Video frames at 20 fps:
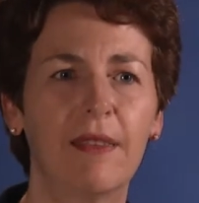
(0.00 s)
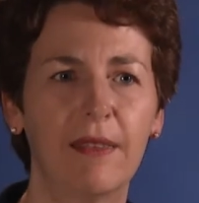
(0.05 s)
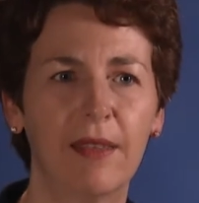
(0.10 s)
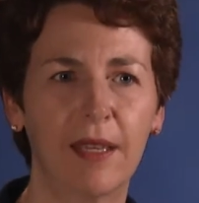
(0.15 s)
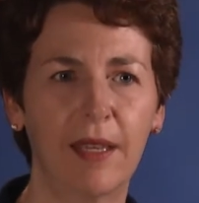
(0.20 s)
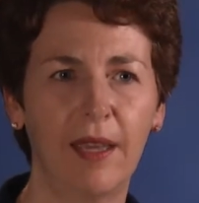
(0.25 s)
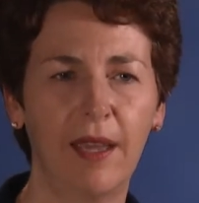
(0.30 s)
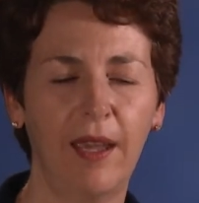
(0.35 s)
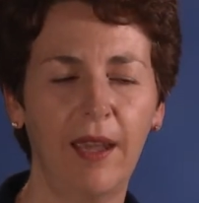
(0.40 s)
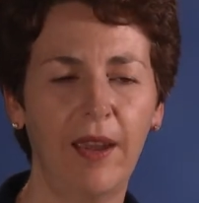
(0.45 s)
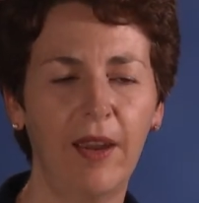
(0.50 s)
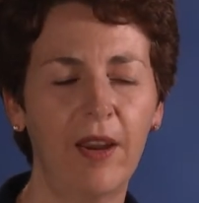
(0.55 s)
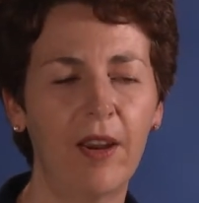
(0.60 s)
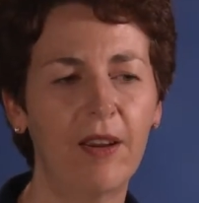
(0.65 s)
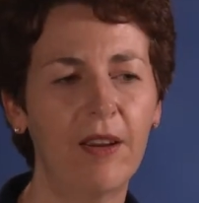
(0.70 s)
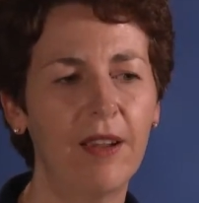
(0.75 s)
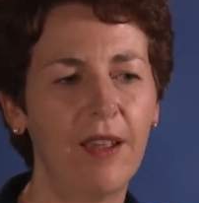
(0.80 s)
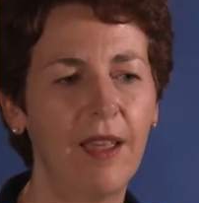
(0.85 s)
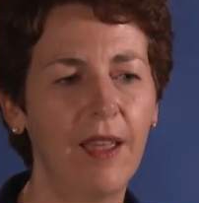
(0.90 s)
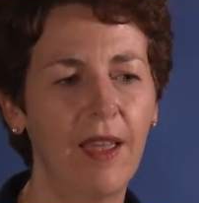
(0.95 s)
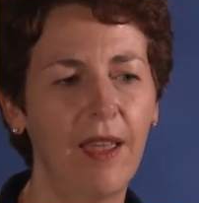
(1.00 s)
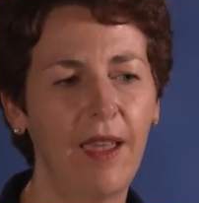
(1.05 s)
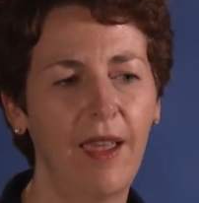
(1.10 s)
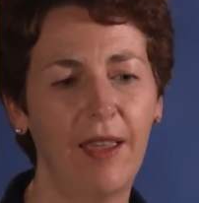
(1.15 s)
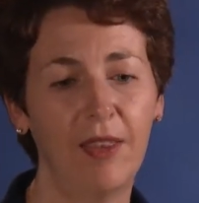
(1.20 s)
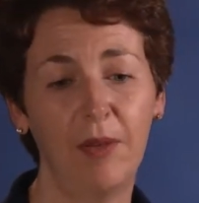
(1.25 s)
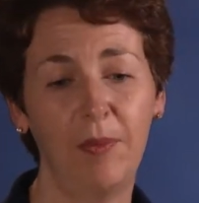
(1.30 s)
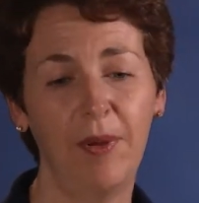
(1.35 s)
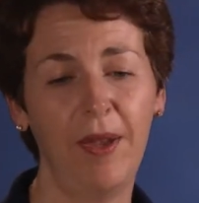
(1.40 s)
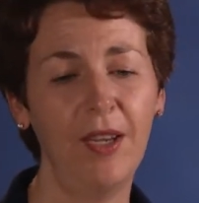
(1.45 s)
the care,
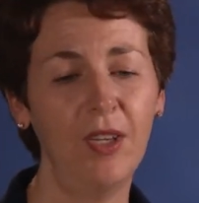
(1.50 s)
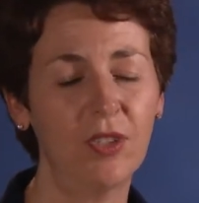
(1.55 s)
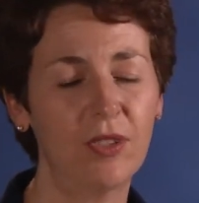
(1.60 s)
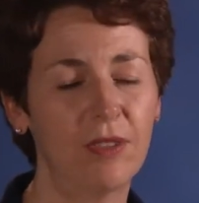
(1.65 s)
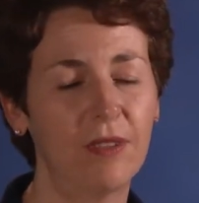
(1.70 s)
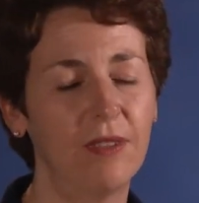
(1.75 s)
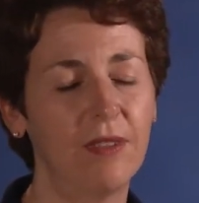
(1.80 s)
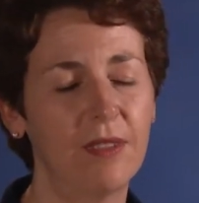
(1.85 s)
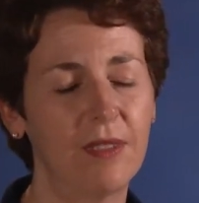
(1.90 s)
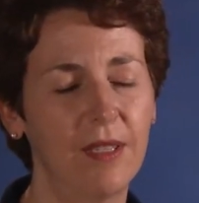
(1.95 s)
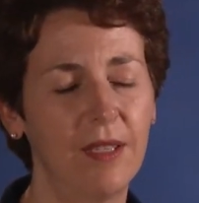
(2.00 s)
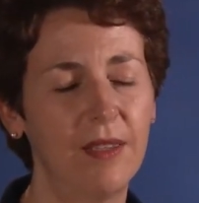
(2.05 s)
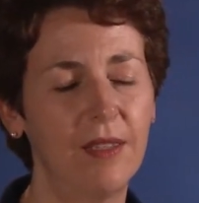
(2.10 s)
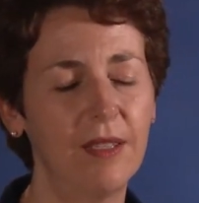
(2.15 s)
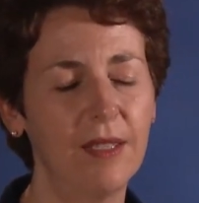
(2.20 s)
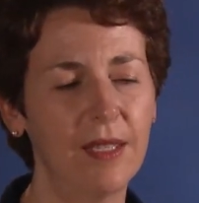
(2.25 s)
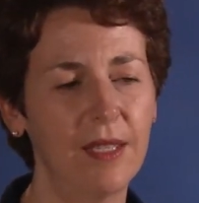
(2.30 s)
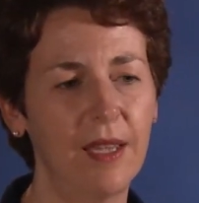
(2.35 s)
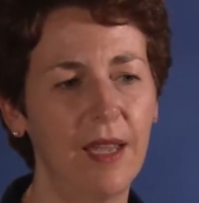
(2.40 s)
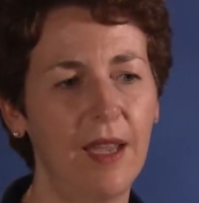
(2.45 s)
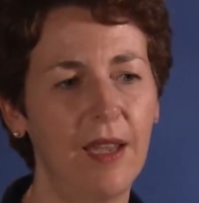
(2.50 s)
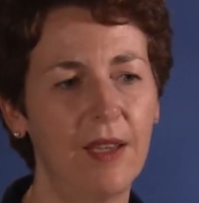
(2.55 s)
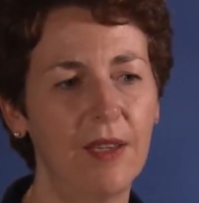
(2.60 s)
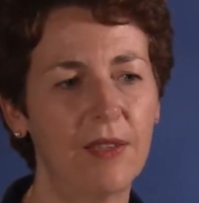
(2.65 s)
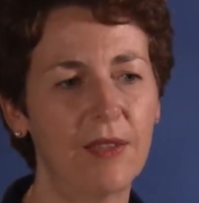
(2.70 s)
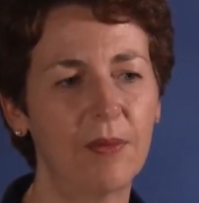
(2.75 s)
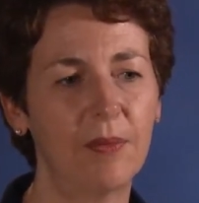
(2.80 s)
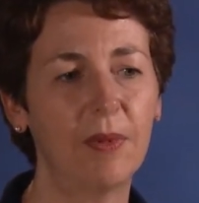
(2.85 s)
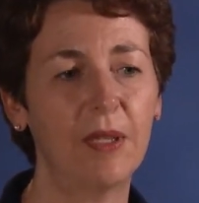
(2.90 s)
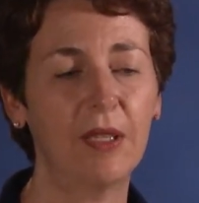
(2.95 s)
and the patient, in this
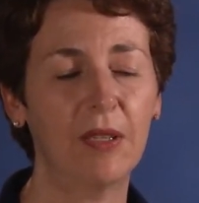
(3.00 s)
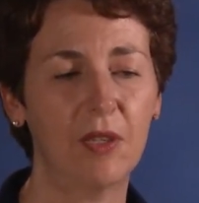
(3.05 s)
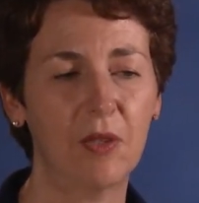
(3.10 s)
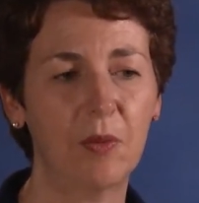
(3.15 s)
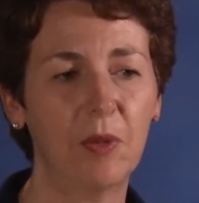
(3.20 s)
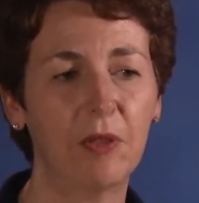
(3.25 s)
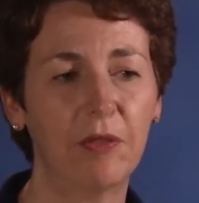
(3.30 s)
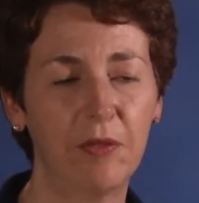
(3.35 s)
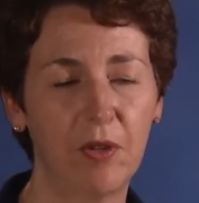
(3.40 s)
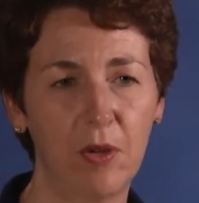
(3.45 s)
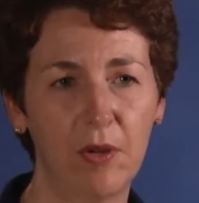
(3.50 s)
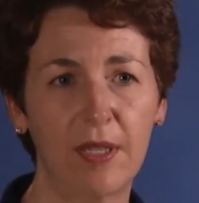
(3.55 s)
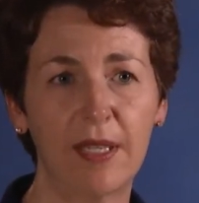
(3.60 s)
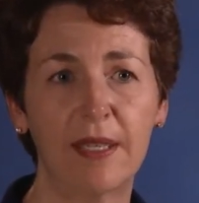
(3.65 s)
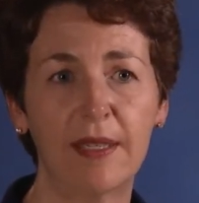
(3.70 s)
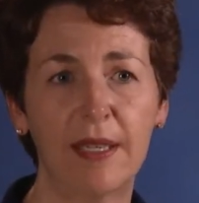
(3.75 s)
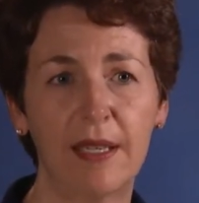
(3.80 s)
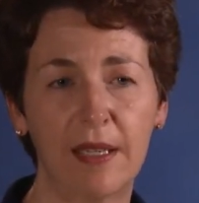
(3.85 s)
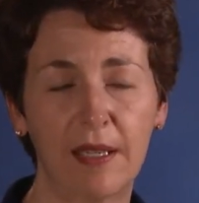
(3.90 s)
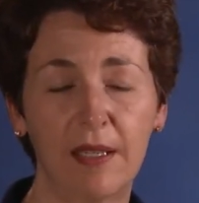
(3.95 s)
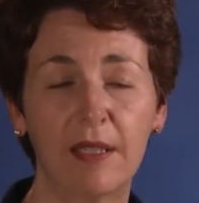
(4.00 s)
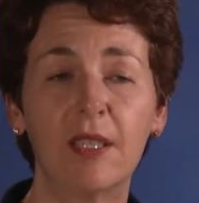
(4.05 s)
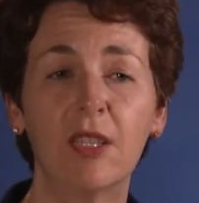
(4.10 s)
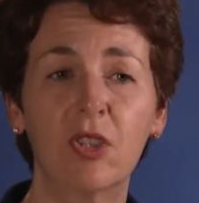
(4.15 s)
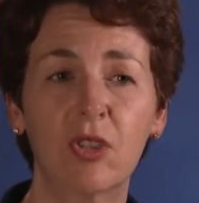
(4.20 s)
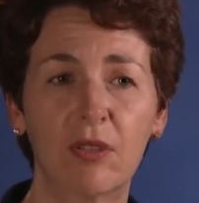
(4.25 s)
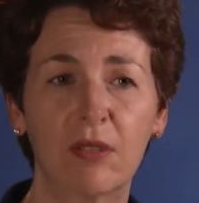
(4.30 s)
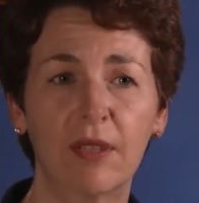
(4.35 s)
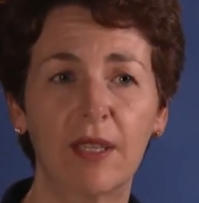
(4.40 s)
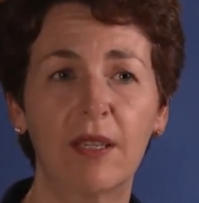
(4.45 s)
case, because we're focusing
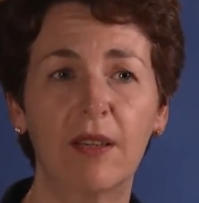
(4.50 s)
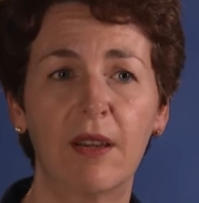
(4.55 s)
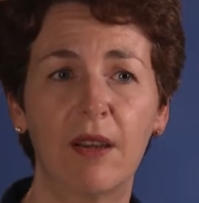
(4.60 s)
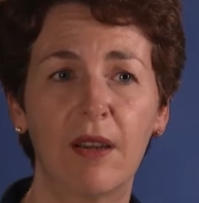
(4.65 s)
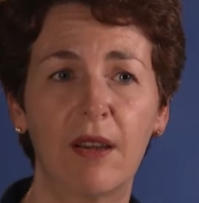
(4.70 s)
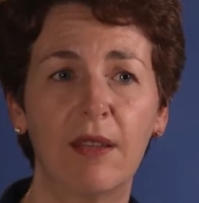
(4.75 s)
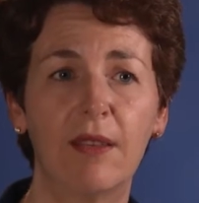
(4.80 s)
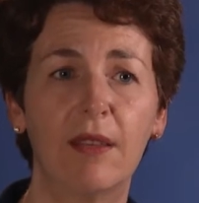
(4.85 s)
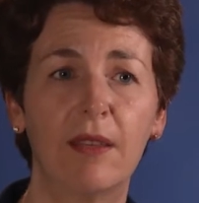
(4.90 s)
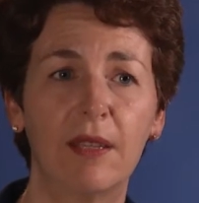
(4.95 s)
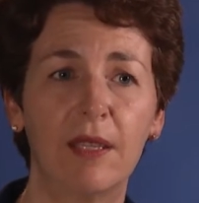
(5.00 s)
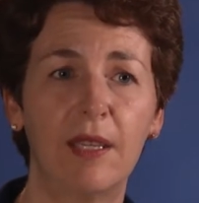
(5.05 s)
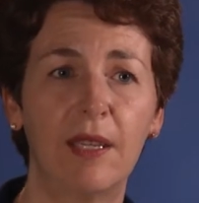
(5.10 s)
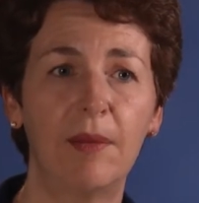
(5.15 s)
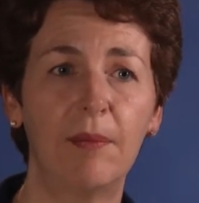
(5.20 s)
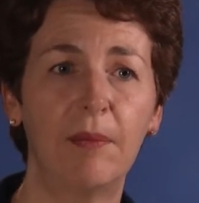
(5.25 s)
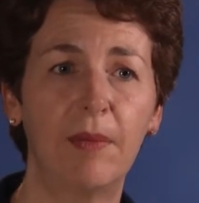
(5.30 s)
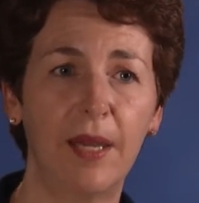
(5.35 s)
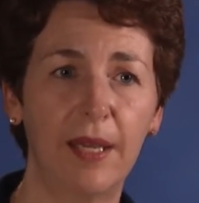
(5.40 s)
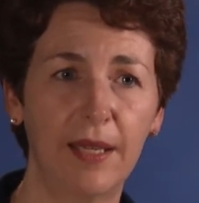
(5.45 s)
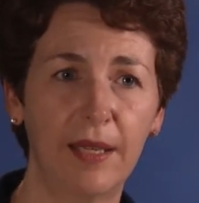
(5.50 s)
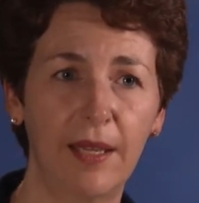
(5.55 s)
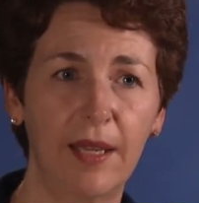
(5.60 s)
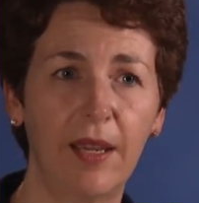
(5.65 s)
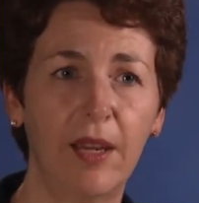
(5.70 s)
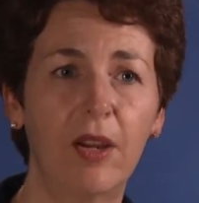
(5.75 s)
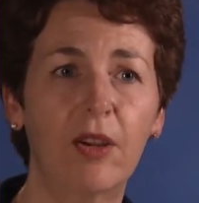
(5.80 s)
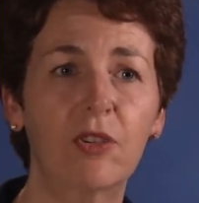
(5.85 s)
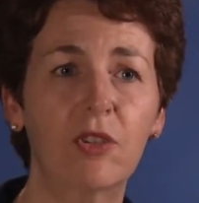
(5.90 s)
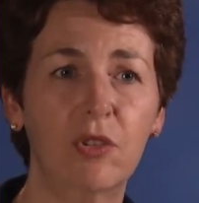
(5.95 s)
initially on the
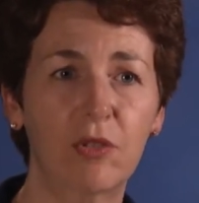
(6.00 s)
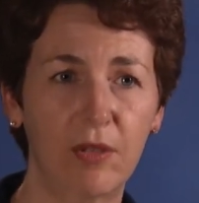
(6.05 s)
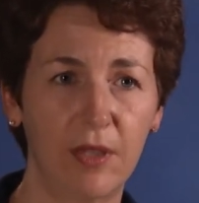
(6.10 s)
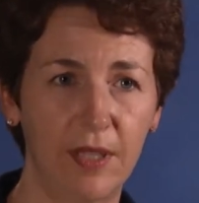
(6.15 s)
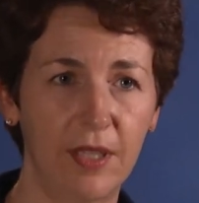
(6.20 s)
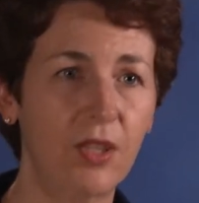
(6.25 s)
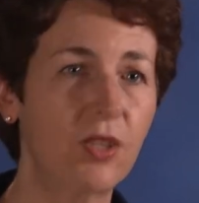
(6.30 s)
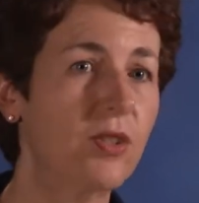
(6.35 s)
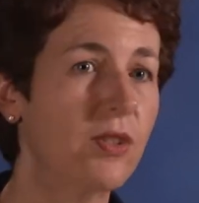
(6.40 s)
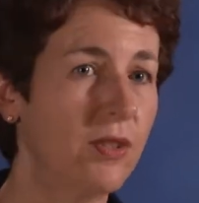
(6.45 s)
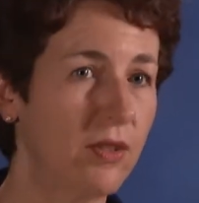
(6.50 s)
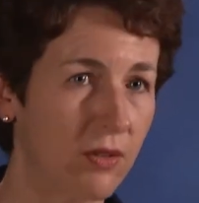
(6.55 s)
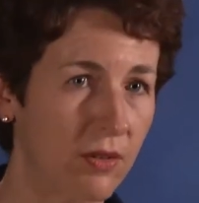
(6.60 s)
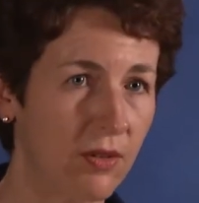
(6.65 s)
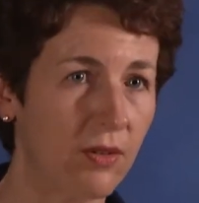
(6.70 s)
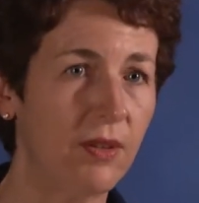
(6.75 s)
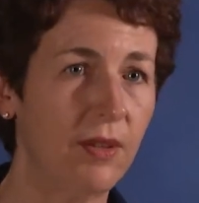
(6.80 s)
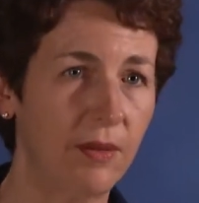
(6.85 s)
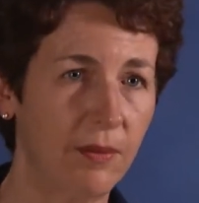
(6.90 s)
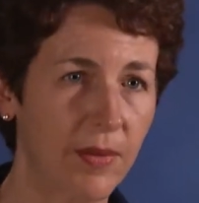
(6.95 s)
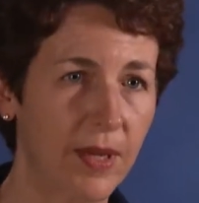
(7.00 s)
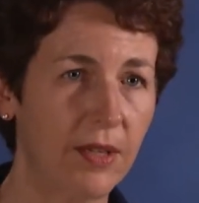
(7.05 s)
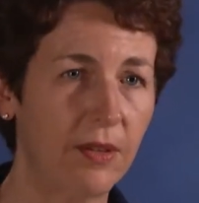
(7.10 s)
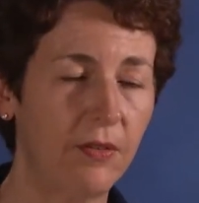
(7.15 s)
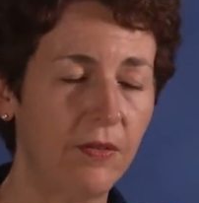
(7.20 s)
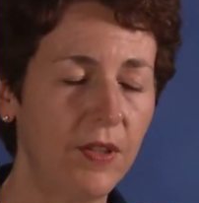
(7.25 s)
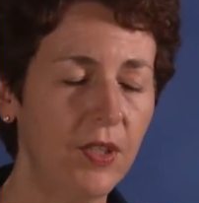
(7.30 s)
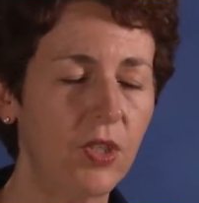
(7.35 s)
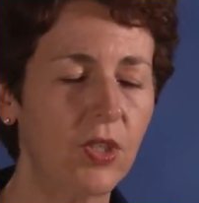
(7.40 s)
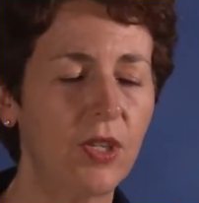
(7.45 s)
Medicare traditional
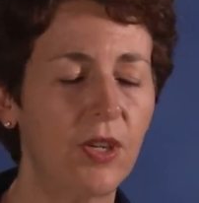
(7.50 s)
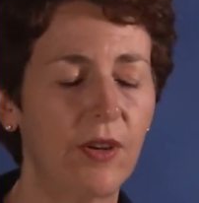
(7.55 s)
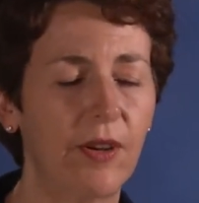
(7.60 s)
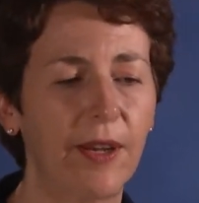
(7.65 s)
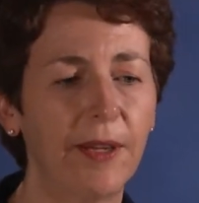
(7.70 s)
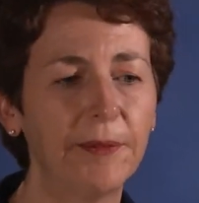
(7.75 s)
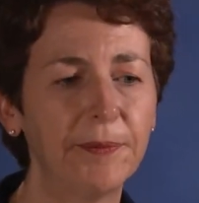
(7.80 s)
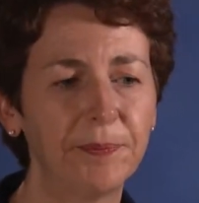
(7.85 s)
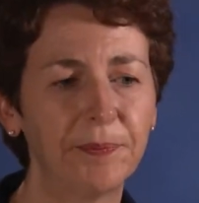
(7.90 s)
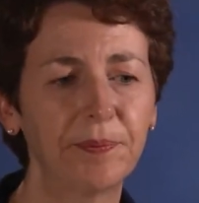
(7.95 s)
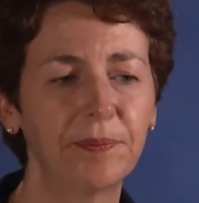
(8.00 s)
beneficiary,